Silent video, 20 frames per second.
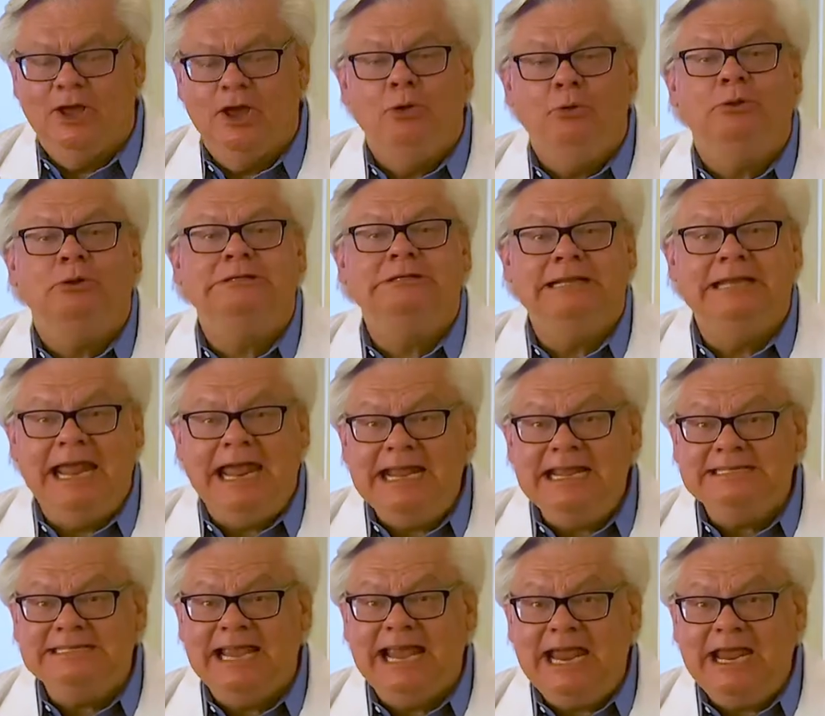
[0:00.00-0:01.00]
Well,
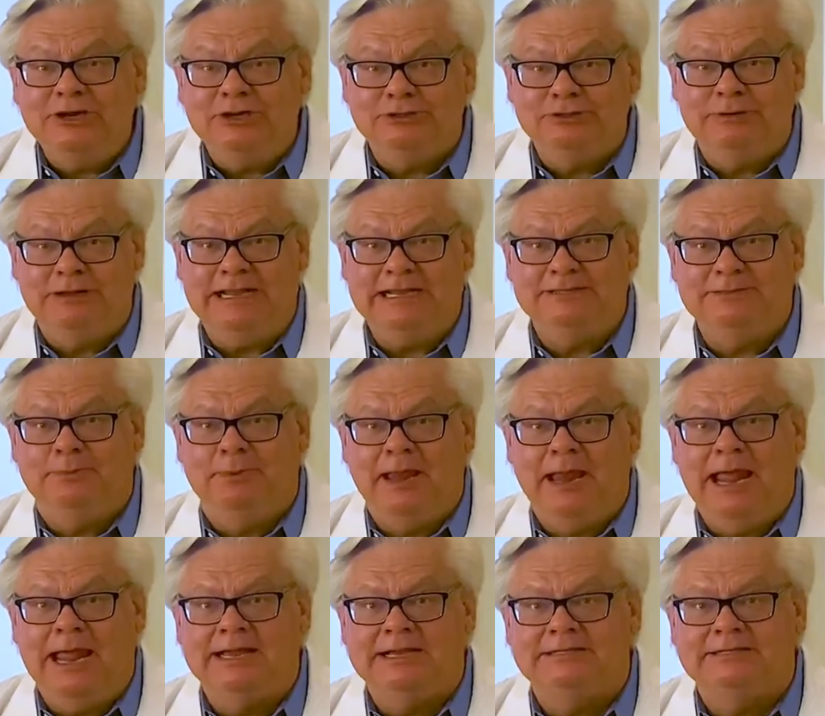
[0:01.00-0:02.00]
today's hair
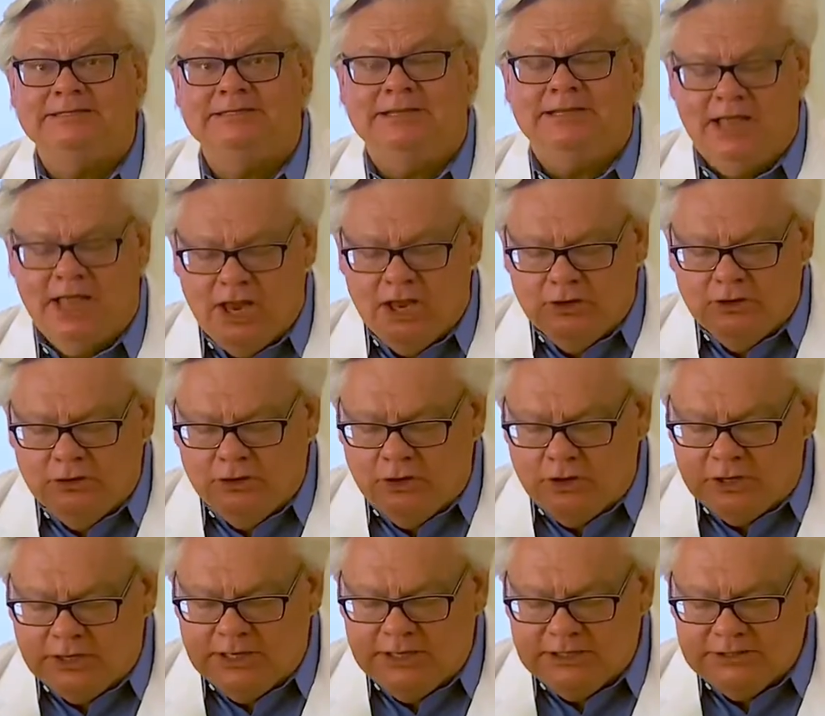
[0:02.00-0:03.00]
transplants
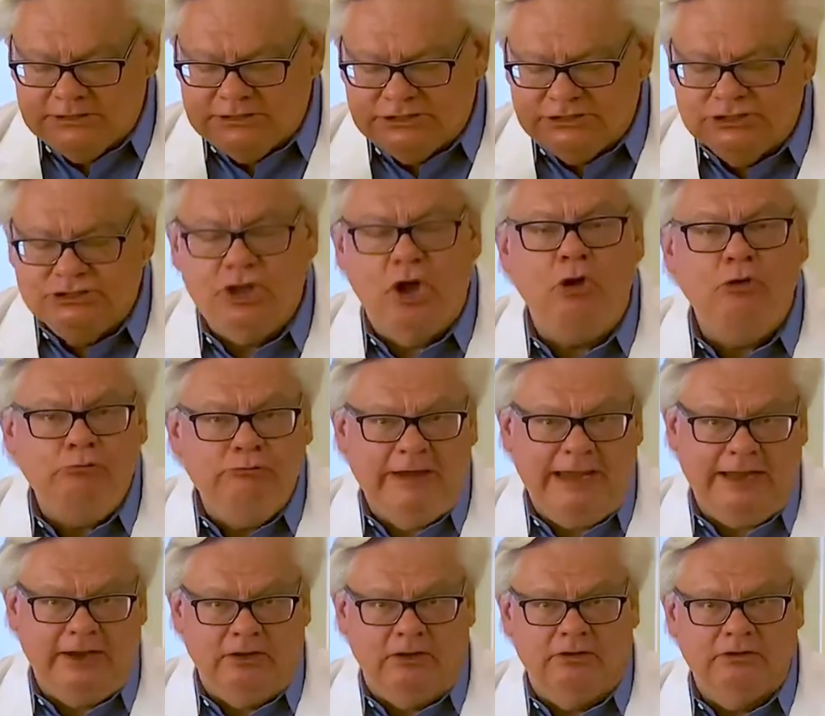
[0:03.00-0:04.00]
look so
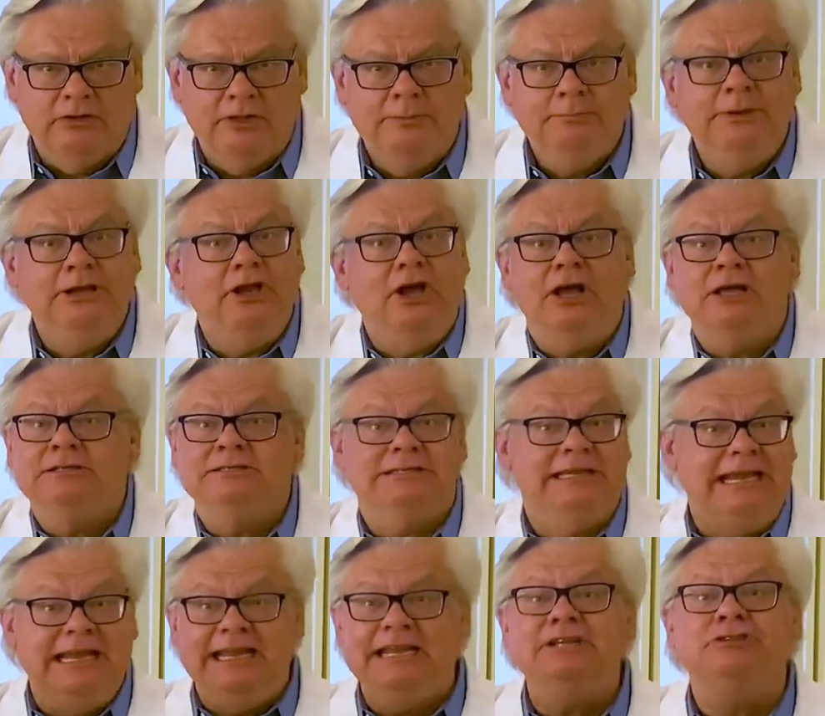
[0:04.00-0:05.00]
real
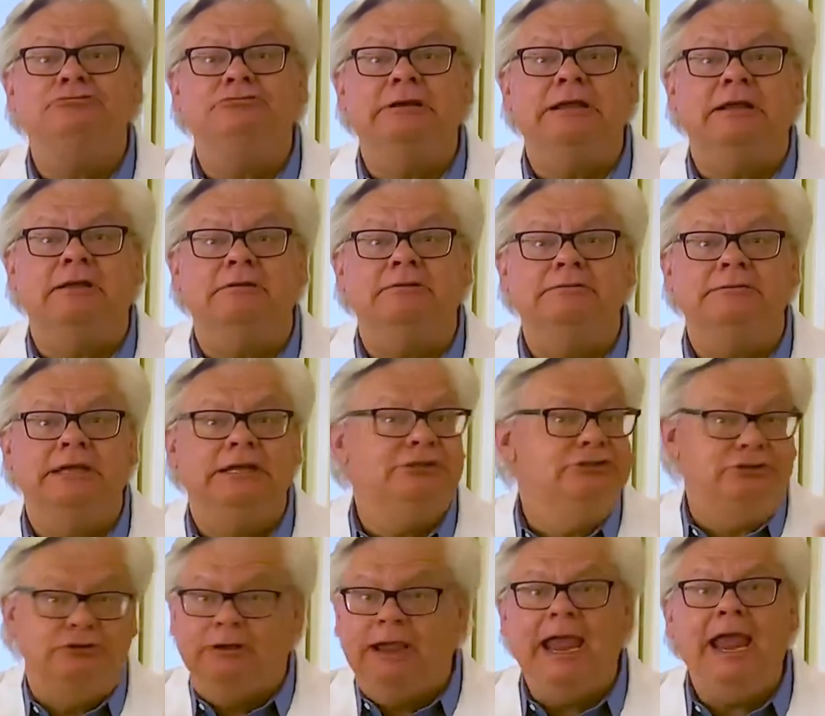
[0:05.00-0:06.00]
because it is real.
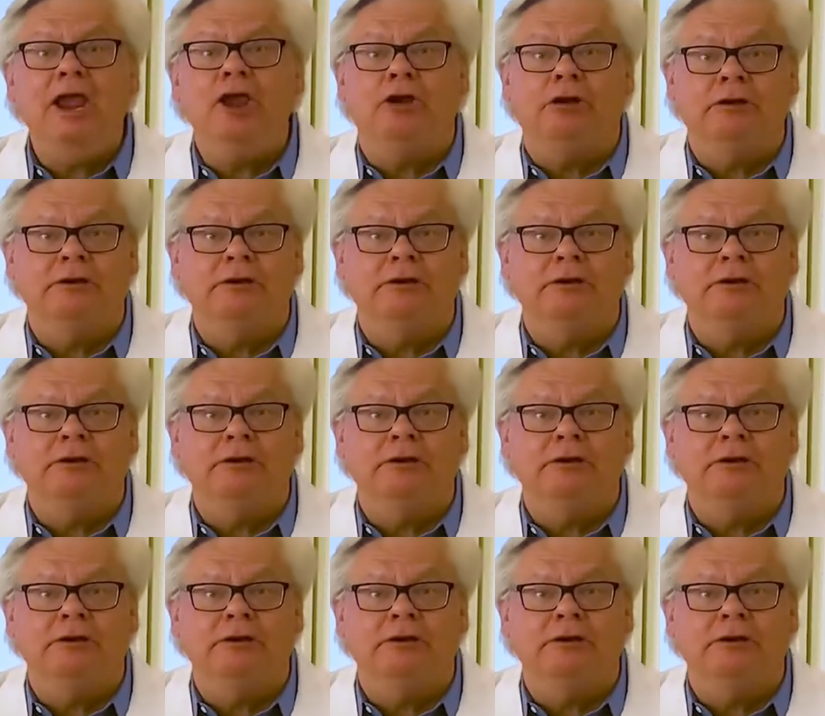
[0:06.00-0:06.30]
It's your hair.